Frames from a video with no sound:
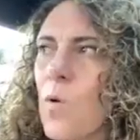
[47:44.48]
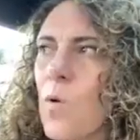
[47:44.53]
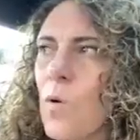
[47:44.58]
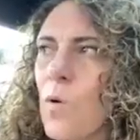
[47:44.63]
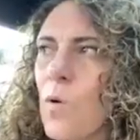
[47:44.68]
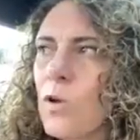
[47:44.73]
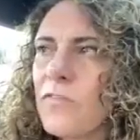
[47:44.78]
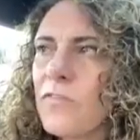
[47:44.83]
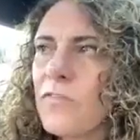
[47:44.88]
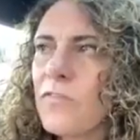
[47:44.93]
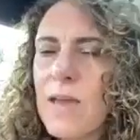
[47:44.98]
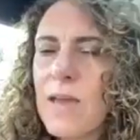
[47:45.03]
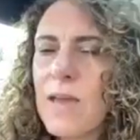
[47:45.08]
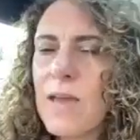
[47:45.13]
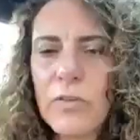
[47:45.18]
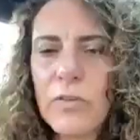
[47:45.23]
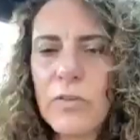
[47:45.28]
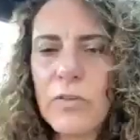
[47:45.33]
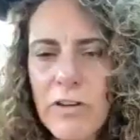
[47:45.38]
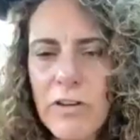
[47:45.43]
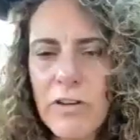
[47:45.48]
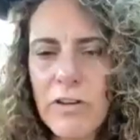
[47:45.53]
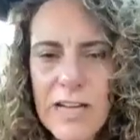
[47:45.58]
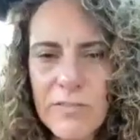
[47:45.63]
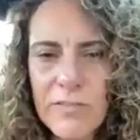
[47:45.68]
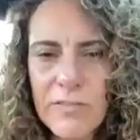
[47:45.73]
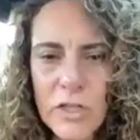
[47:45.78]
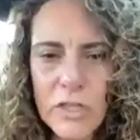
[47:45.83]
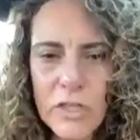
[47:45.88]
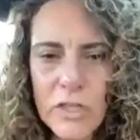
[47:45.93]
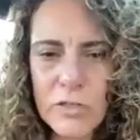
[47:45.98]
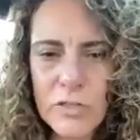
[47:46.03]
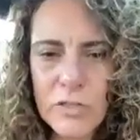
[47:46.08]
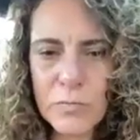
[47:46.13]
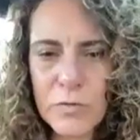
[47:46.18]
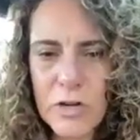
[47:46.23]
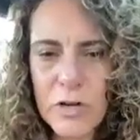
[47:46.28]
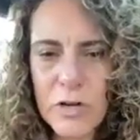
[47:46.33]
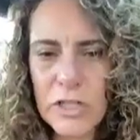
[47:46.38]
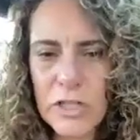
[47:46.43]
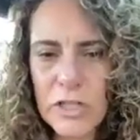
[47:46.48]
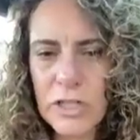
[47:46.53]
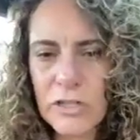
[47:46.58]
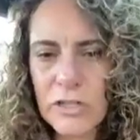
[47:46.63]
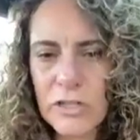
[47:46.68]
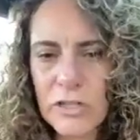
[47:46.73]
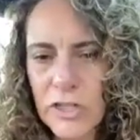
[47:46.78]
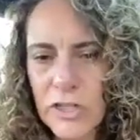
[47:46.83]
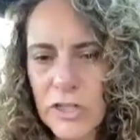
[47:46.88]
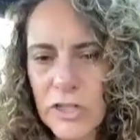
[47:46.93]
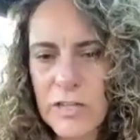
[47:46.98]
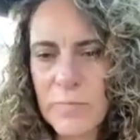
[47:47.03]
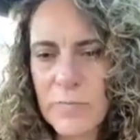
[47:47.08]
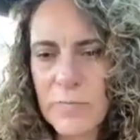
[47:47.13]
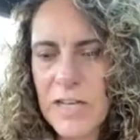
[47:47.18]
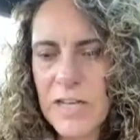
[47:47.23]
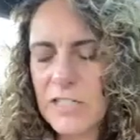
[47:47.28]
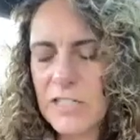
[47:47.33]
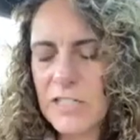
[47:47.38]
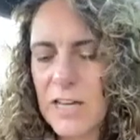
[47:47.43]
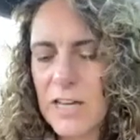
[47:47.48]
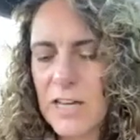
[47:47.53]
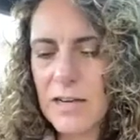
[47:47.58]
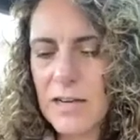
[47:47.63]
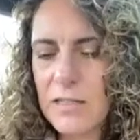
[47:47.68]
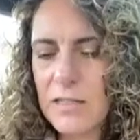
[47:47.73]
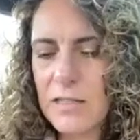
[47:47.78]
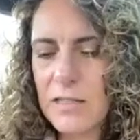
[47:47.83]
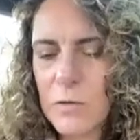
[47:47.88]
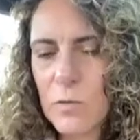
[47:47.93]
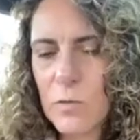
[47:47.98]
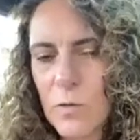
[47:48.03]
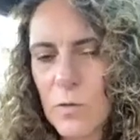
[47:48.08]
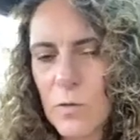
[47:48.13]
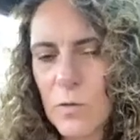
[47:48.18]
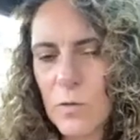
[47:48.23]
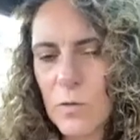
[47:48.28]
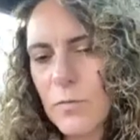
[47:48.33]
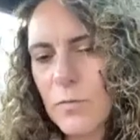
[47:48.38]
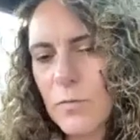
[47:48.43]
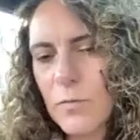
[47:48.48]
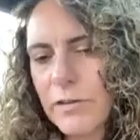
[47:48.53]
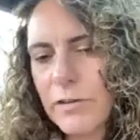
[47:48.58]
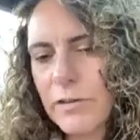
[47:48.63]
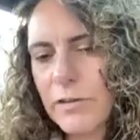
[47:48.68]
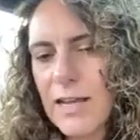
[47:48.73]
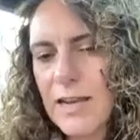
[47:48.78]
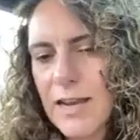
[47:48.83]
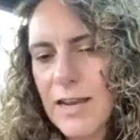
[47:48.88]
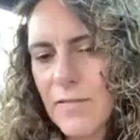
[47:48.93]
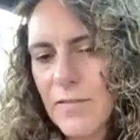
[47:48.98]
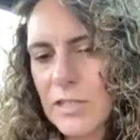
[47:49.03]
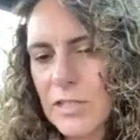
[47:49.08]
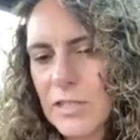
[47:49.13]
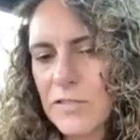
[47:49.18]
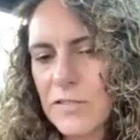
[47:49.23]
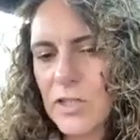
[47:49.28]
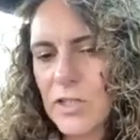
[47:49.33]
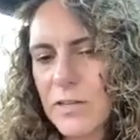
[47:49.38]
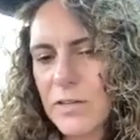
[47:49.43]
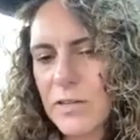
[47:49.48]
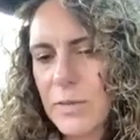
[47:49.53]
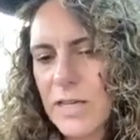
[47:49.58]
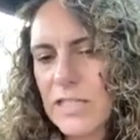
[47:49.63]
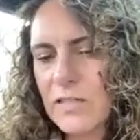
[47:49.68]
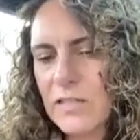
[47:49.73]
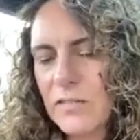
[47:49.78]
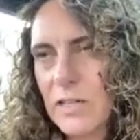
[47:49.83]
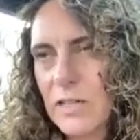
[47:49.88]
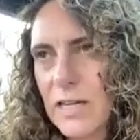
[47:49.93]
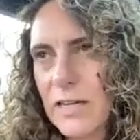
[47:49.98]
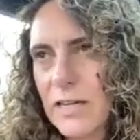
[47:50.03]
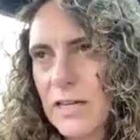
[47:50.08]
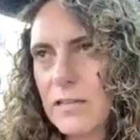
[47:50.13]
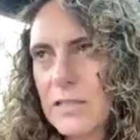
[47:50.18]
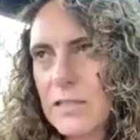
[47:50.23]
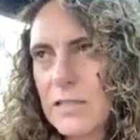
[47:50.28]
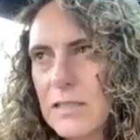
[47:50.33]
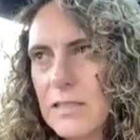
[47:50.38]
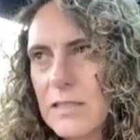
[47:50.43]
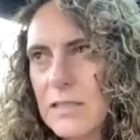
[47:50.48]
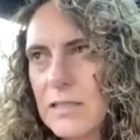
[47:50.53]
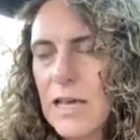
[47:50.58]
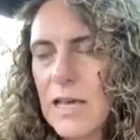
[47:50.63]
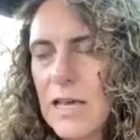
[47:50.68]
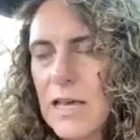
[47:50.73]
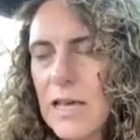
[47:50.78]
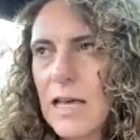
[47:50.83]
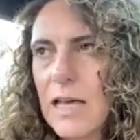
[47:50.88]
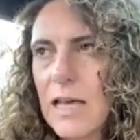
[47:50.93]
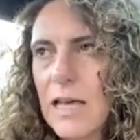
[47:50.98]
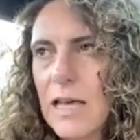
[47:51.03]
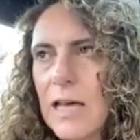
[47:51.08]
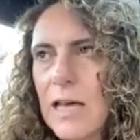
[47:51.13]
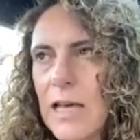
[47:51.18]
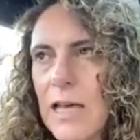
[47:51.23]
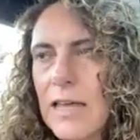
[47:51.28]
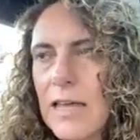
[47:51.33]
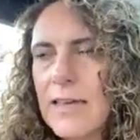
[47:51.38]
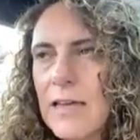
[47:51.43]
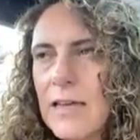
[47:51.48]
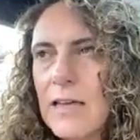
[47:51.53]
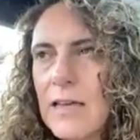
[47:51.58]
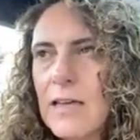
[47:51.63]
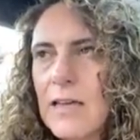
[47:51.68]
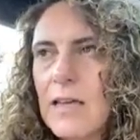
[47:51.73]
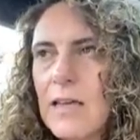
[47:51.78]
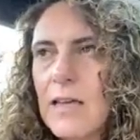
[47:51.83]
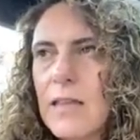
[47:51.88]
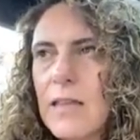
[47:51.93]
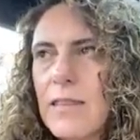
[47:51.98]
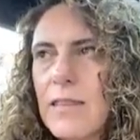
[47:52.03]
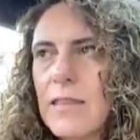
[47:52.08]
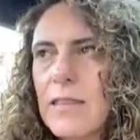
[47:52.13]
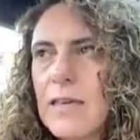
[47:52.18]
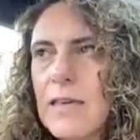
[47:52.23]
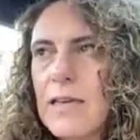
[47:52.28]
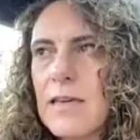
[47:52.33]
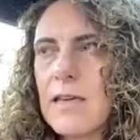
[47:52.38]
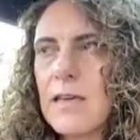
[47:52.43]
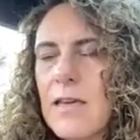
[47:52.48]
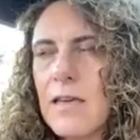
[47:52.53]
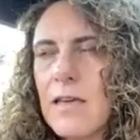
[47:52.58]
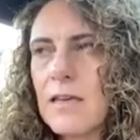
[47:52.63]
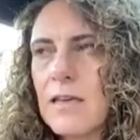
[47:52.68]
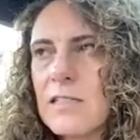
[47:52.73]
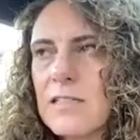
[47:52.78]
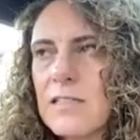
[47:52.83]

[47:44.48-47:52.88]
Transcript: All of them with very divergent approaches to gender-based violence, but all of them with very high levels of gender-based violence. I think the